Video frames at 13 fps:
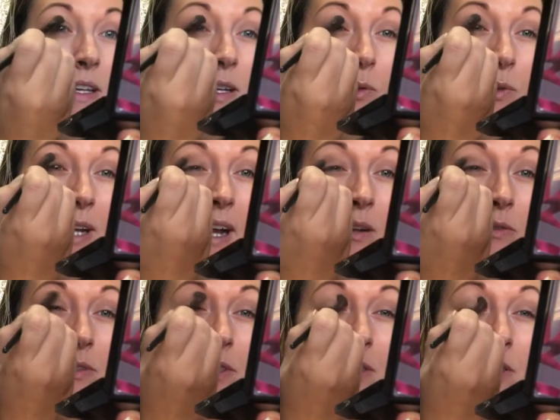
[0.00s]
it
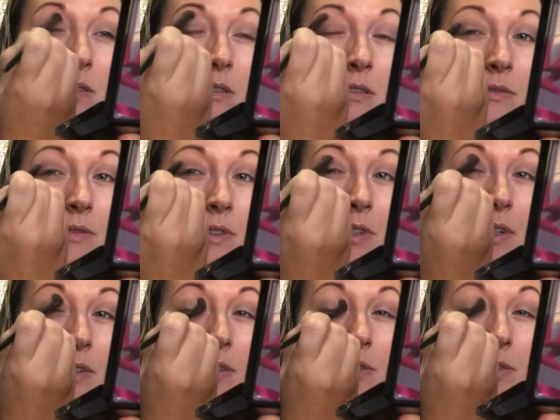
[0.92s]
round. If you
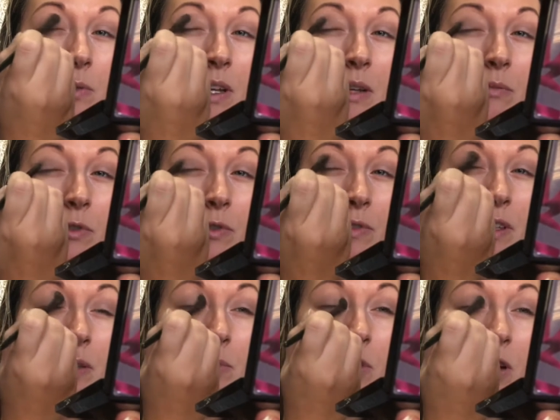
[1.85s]
notice the way I'm moving
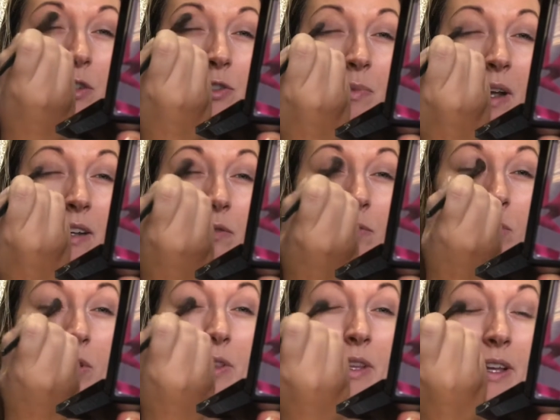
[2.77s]
the brush back and
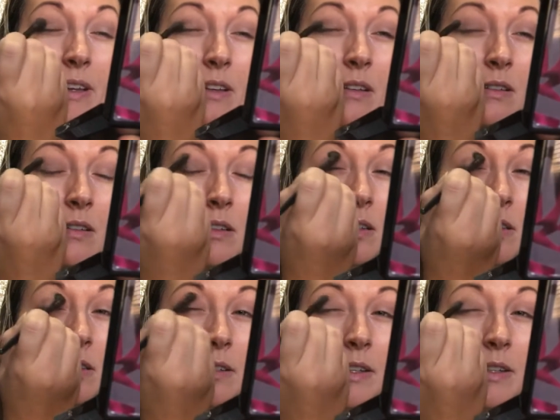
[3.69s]
forth like
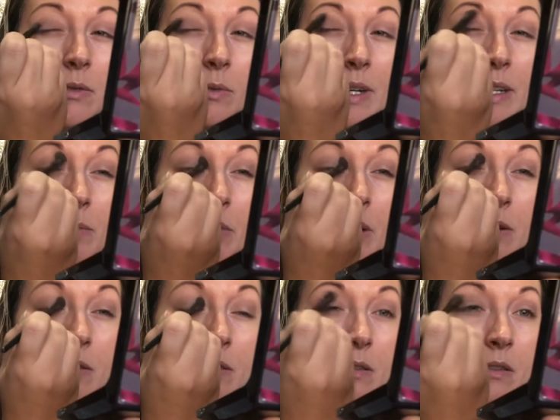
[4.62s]
a
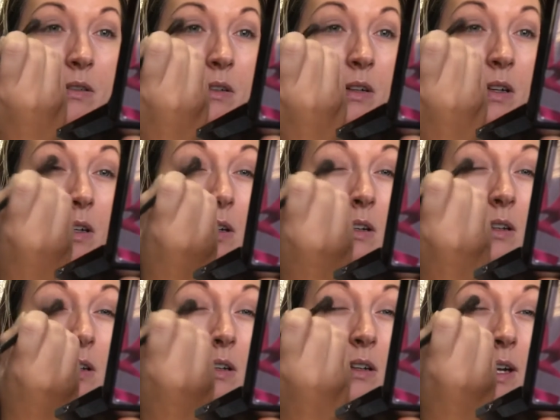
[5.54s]
rainbow
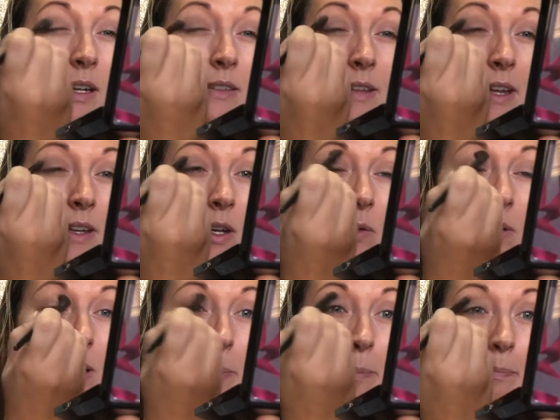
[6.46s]
as I go
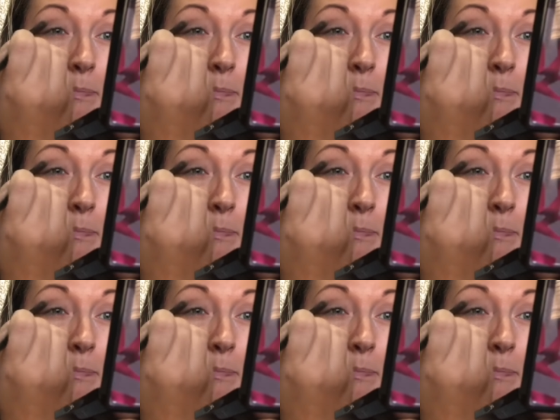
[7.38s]
up.